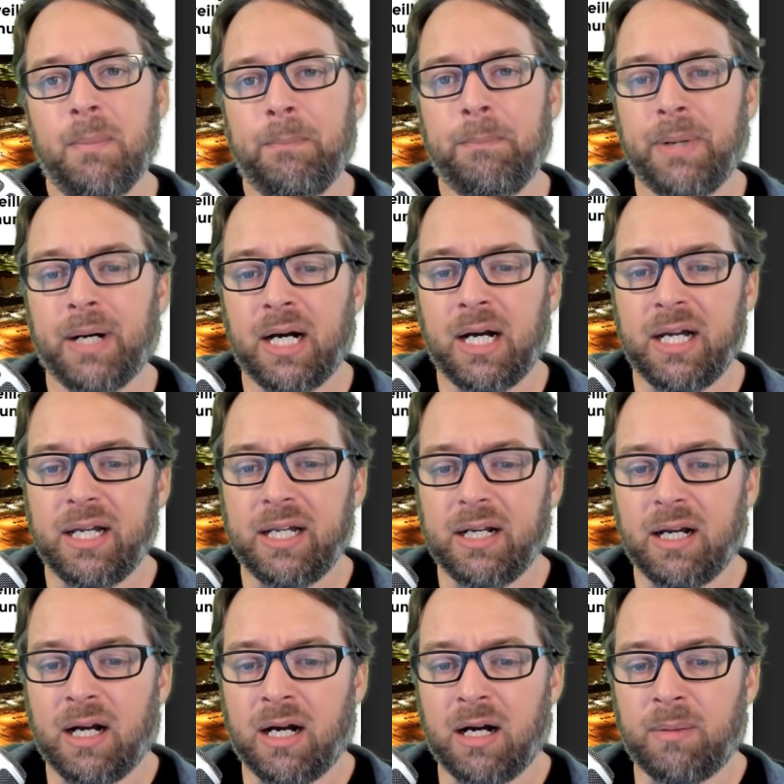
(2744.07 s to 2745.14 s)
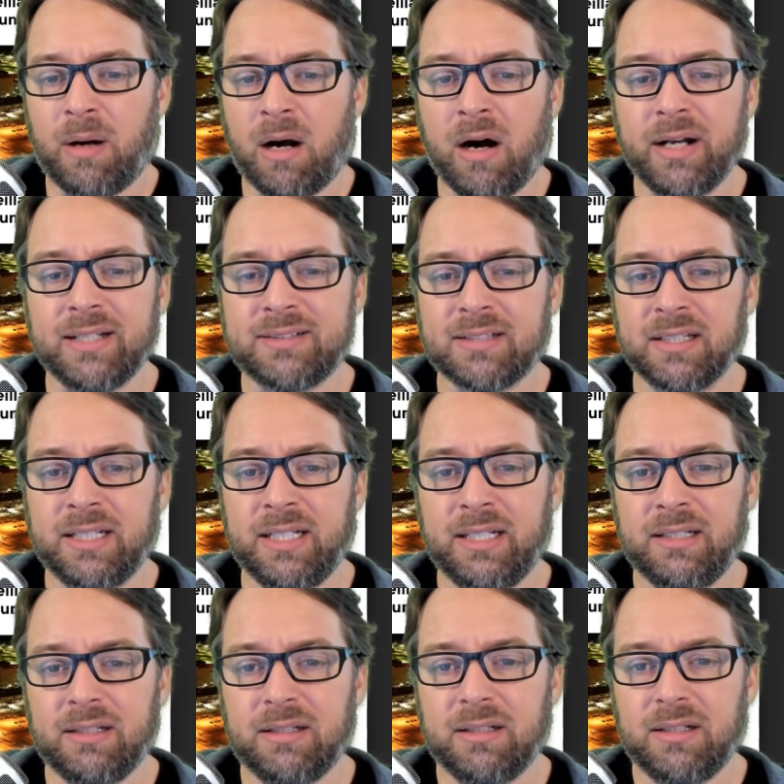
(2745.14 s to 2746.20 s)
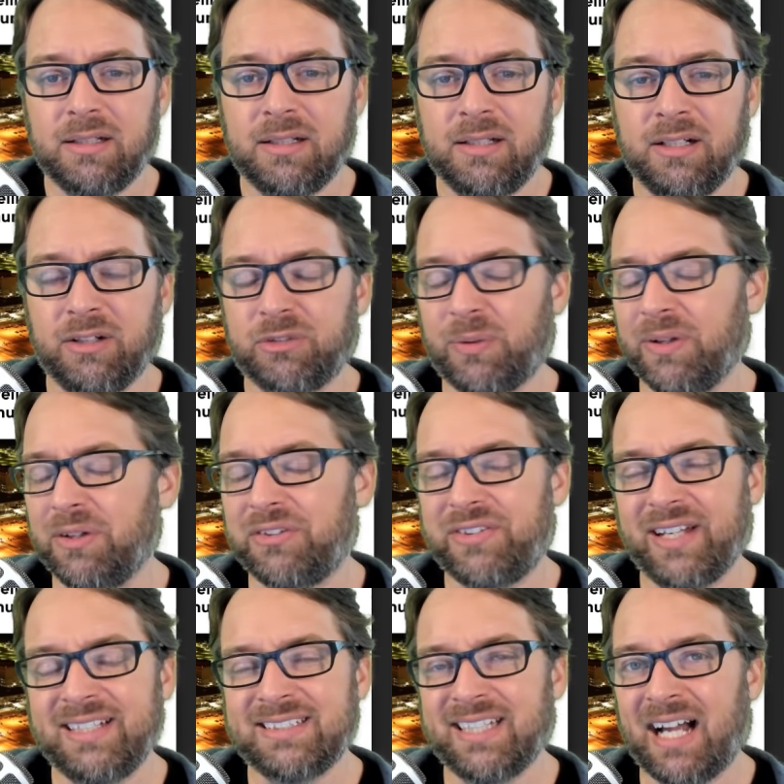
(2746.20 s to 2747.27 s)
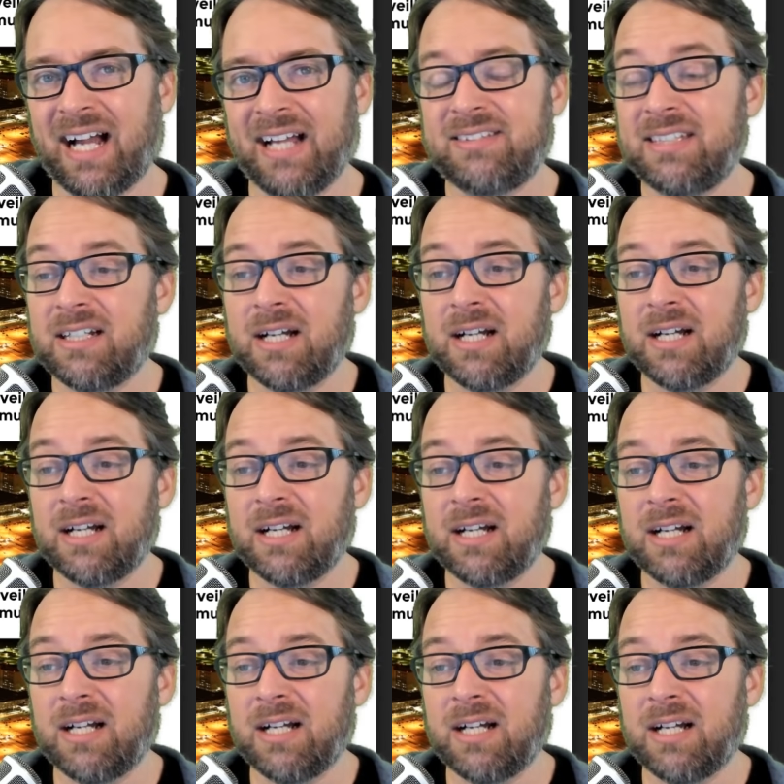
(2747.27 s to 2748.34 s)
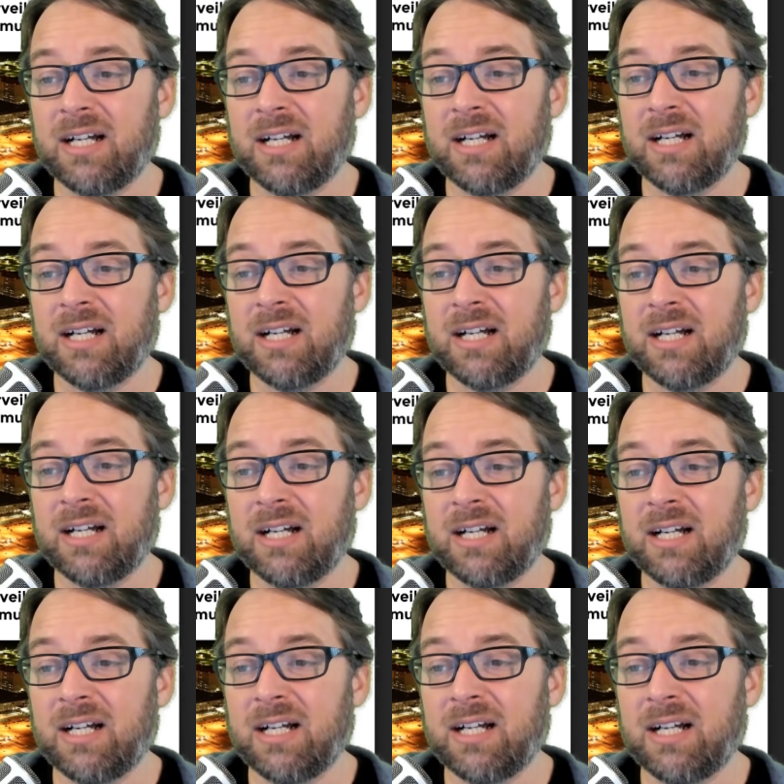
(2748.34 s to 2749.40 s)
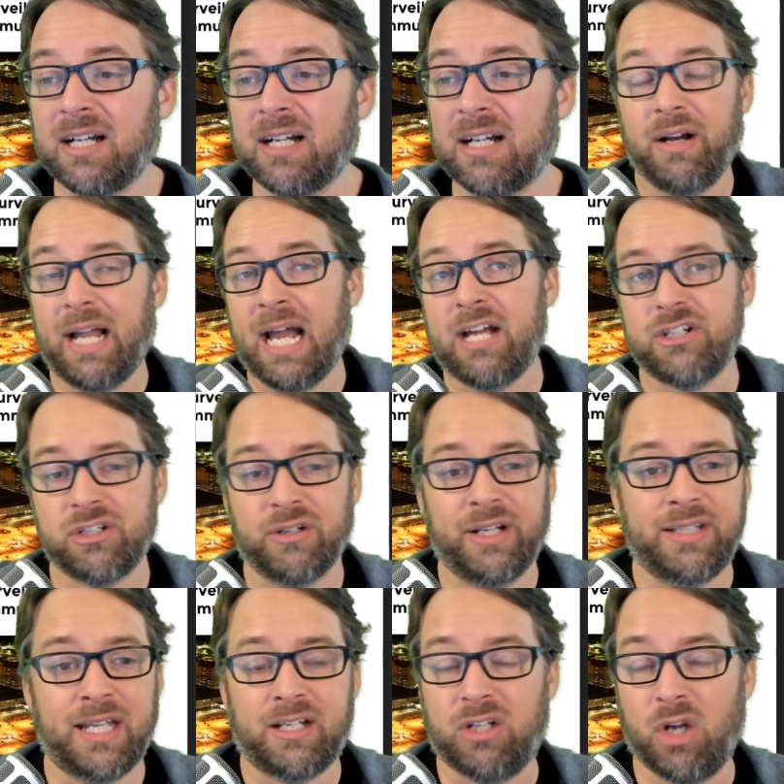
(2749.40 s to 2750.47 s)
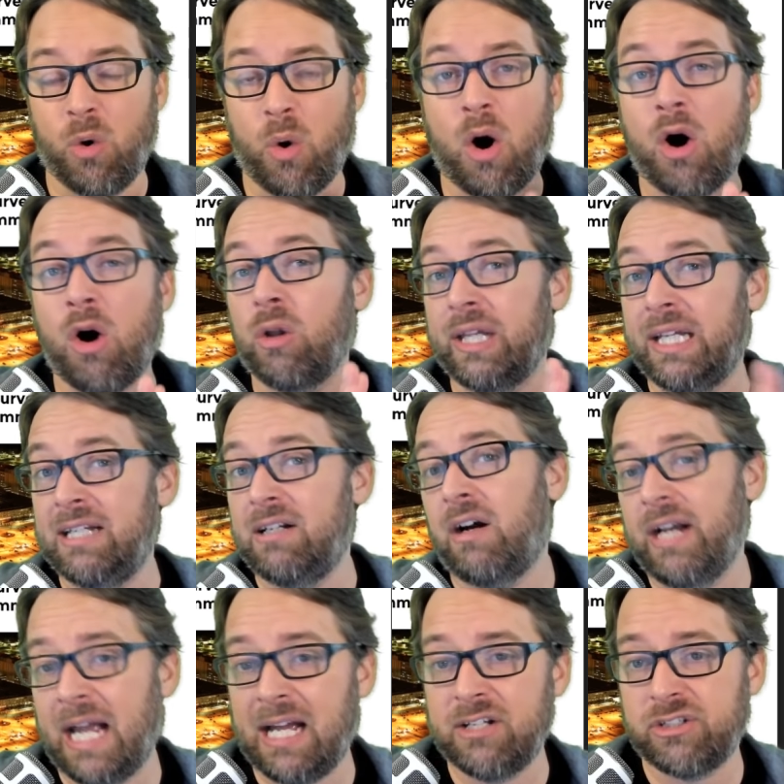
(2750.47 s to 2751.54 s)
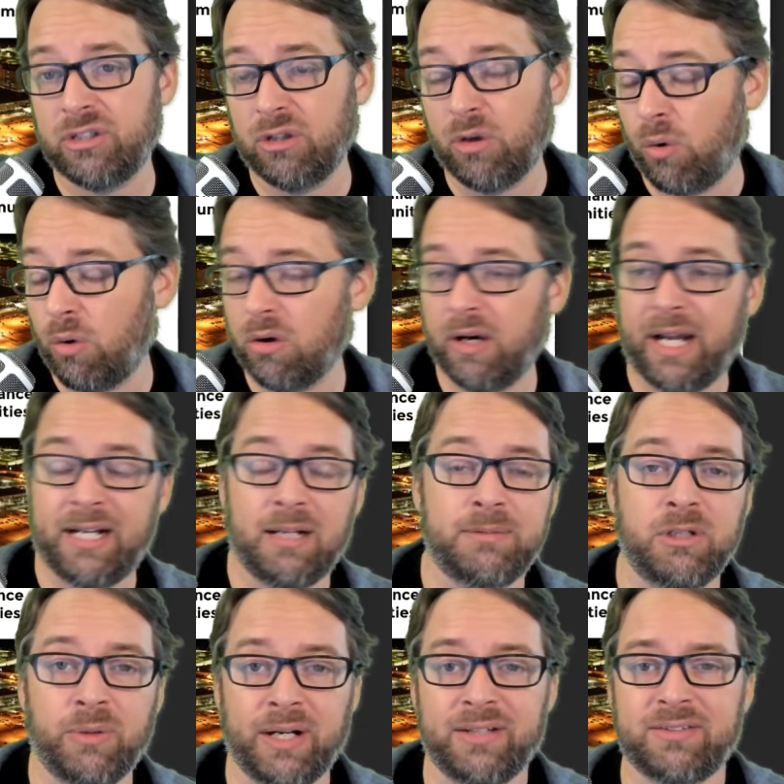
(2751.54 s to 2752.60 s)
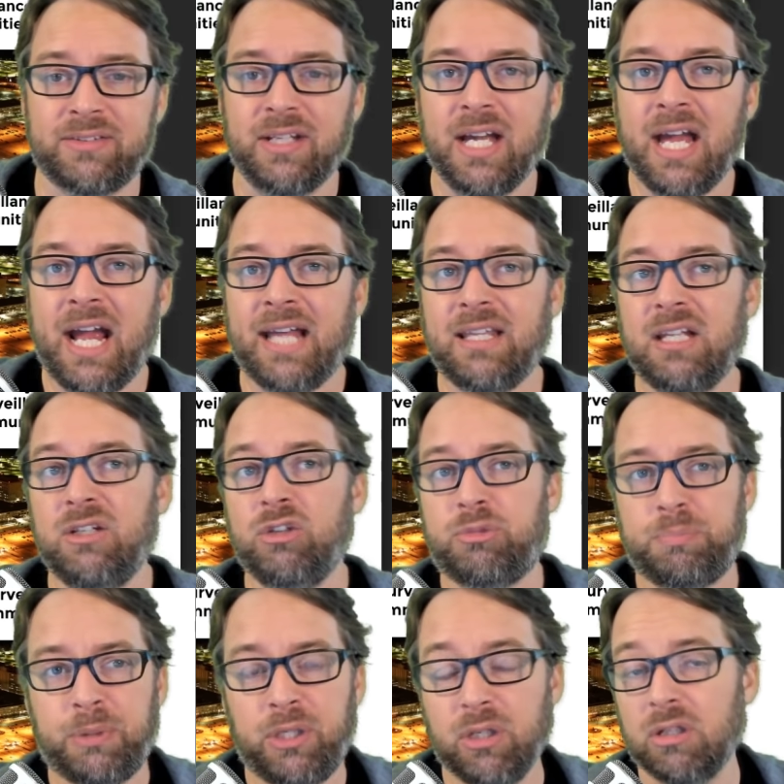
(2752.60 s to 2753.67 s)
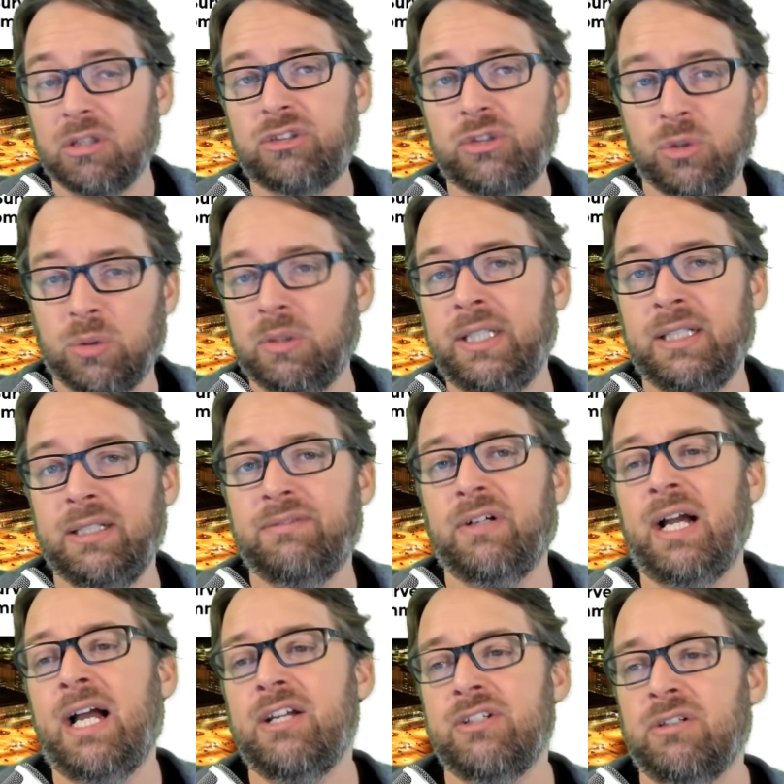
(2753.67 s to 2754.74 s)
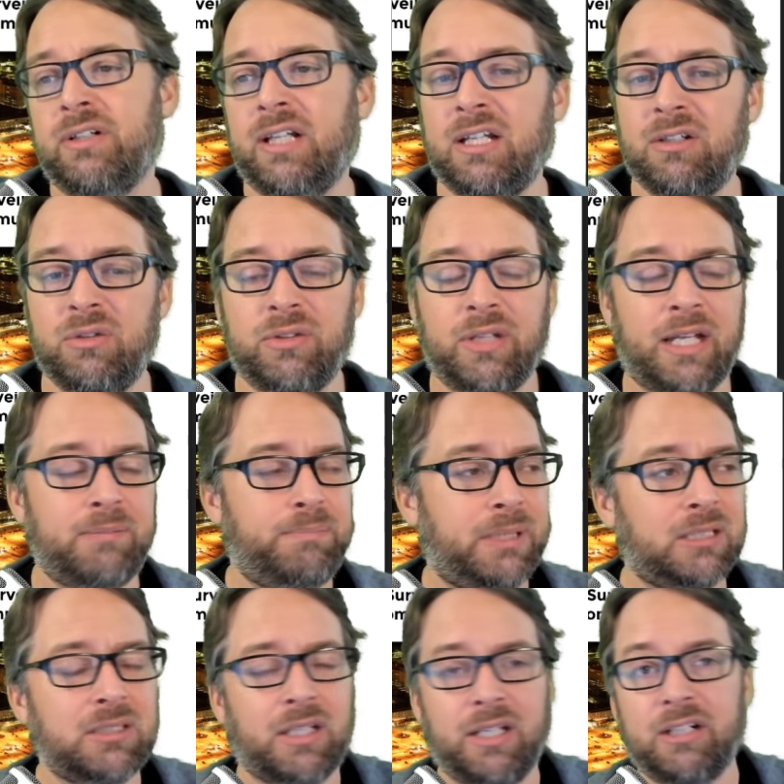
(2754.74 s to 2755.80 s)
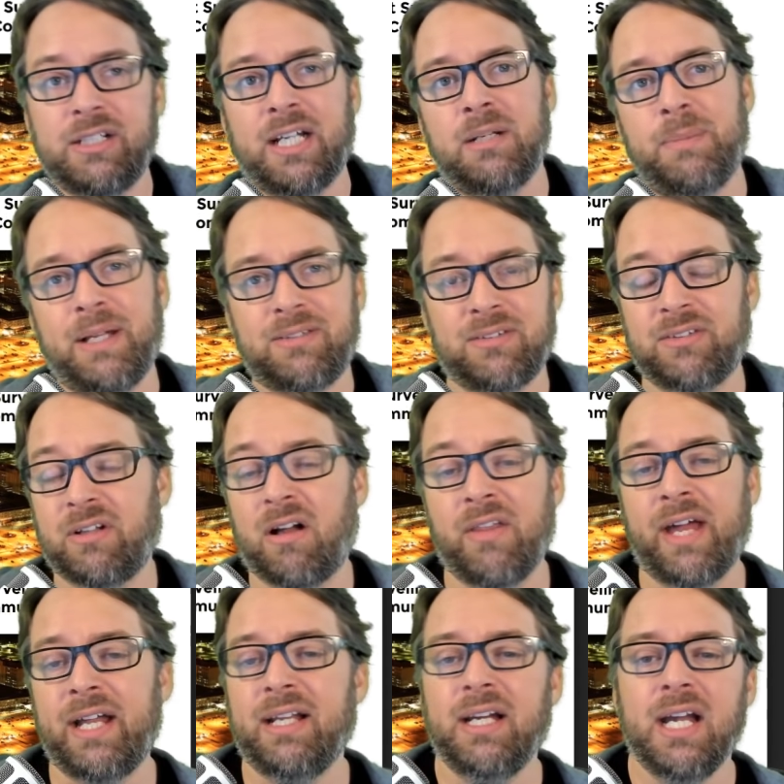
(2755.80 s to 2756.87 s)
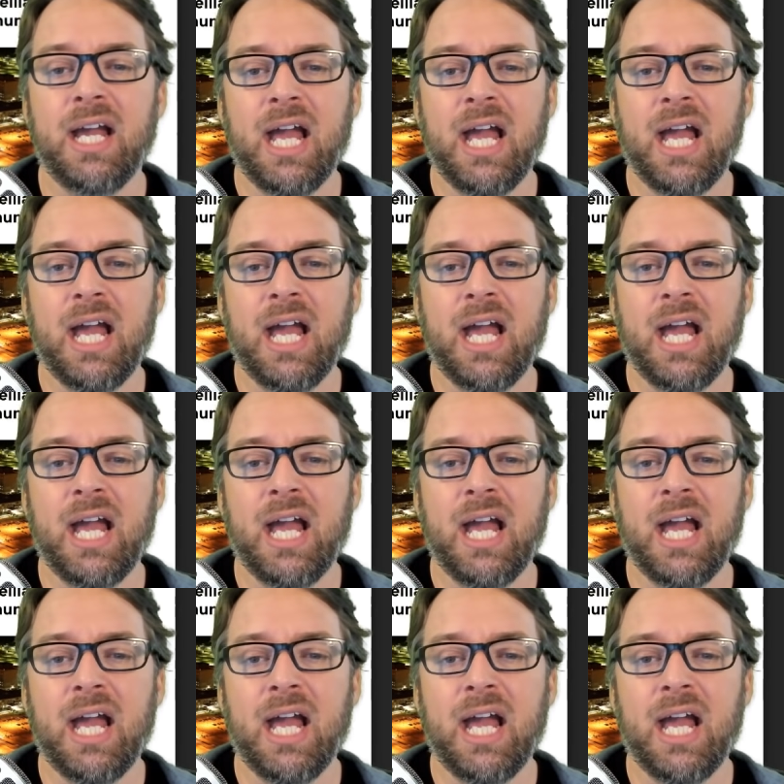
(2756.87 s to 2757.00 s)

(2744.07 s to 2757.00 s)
but honestly, it's one of those things that I see companies that develop all their stuff on Azure and they go all in on Azure or AWS, and they use pure tooling for Azure, and they build on their databases and all that.